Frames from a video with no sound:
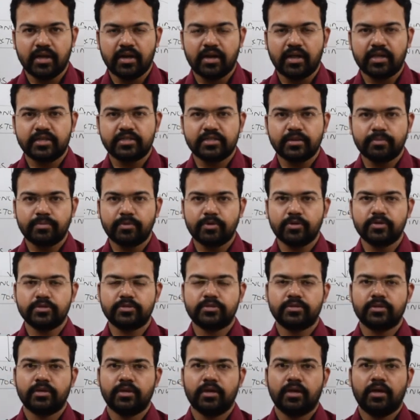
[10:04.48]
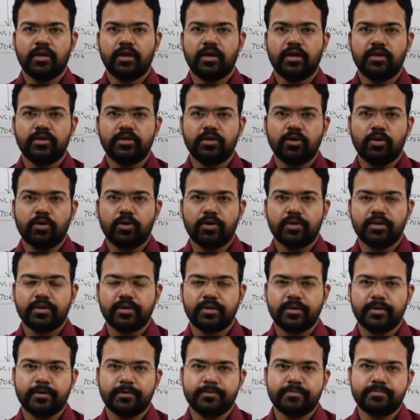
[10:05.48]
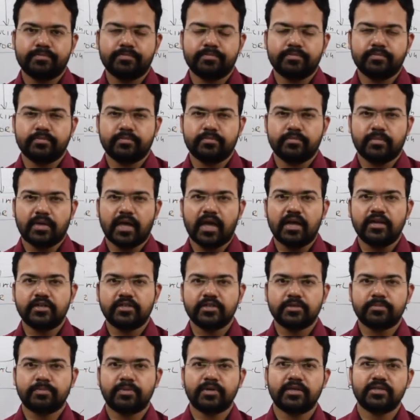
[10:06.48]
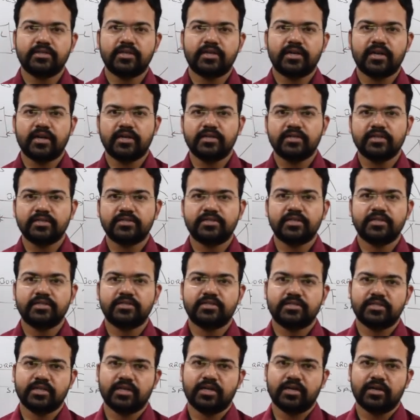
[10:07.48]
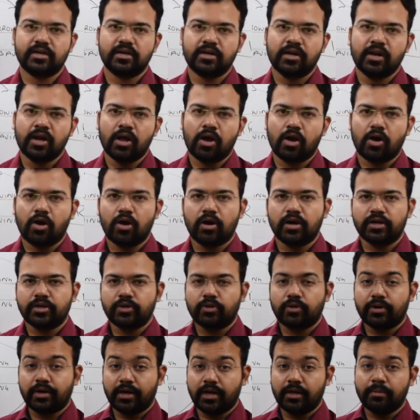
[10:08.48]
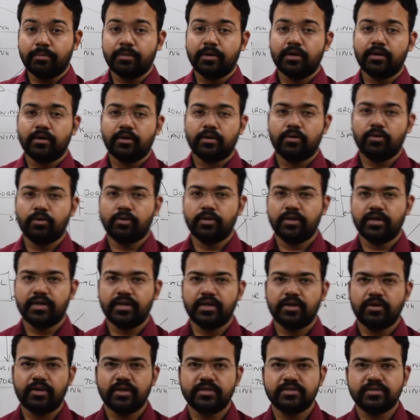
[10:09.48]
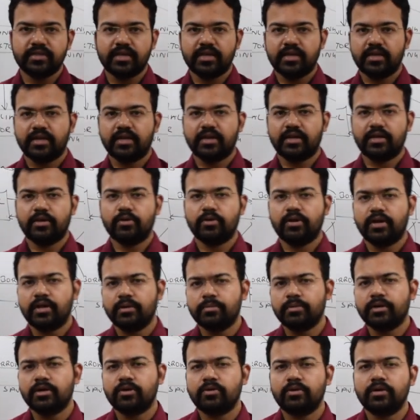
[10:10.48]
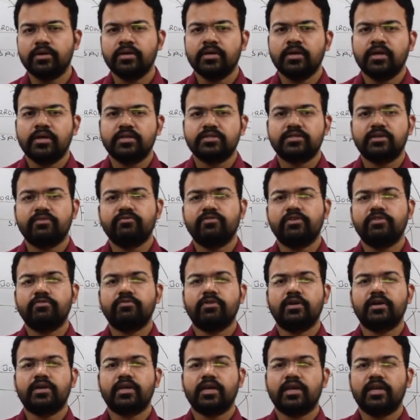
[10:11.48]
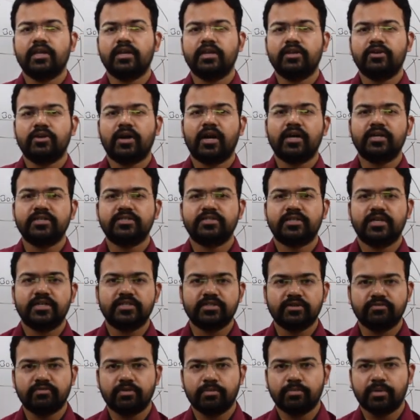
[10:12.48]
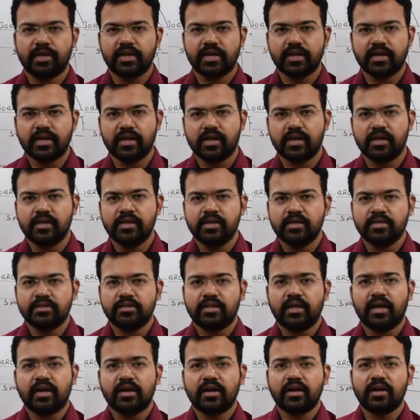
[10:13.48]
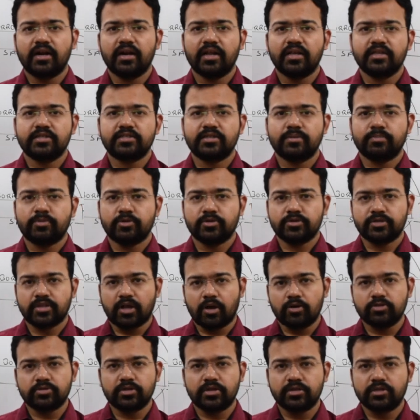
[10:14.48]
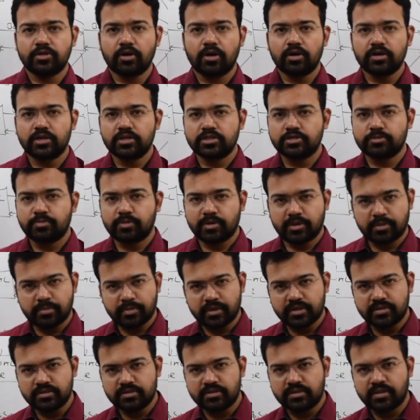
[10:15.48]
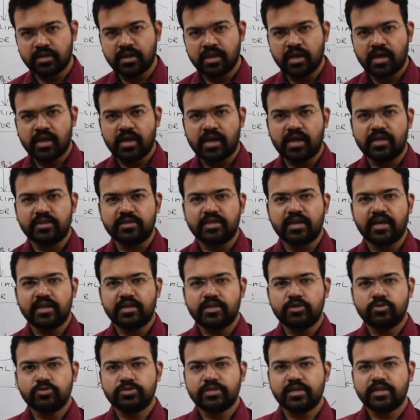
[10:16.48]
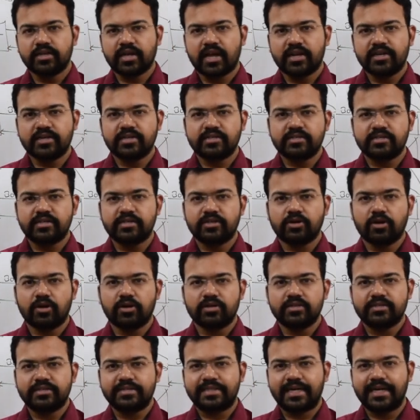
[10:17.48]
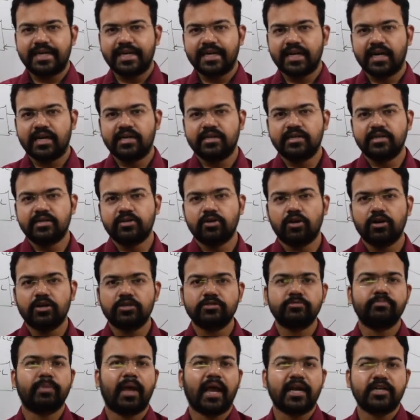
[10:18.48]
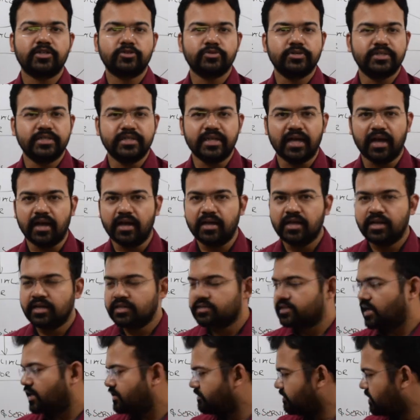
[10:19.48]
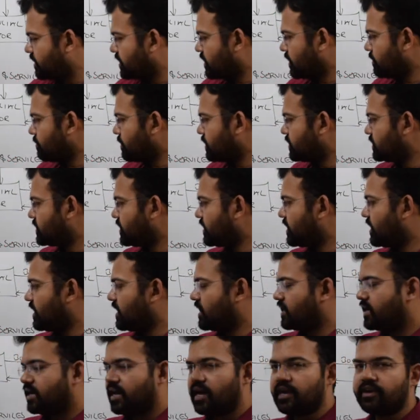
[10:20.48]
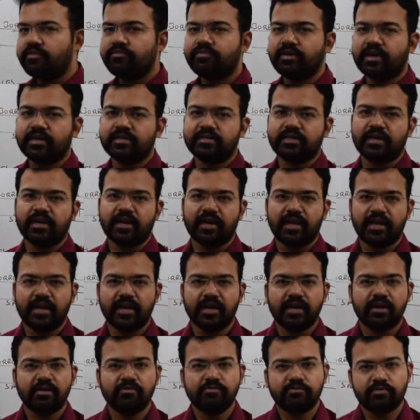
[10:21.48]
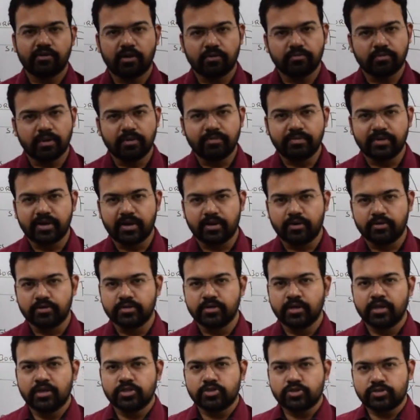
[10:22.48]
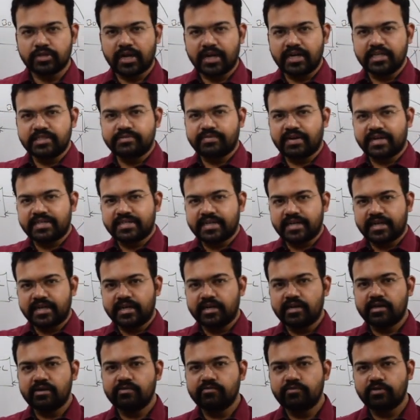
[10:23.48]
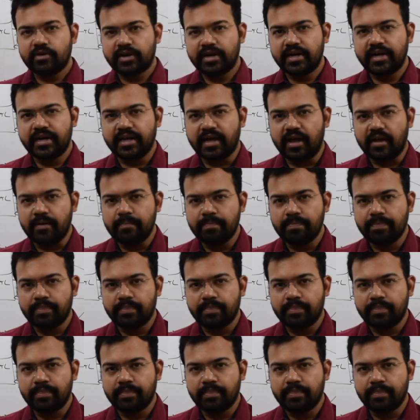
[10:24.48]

Like suppose your elder brother, elder sister, or your neighborhood, you can say in your neighborhood, someone working in United States of America, they are earning suppose $1,000 per month and they are using $900, sending $100 back to India. That will come under net factor income from abroad. So that is factor income for India.